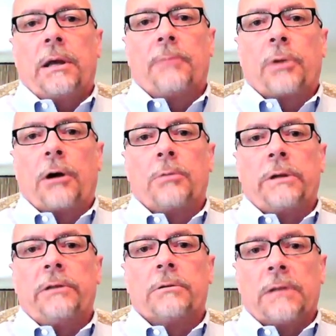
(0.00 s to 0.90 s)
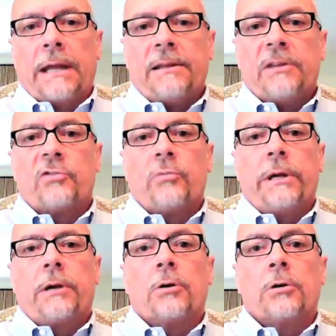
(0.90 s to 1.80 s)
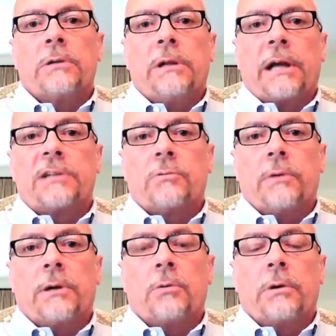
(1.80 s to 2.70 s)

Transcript: and probably either late this week or early next week,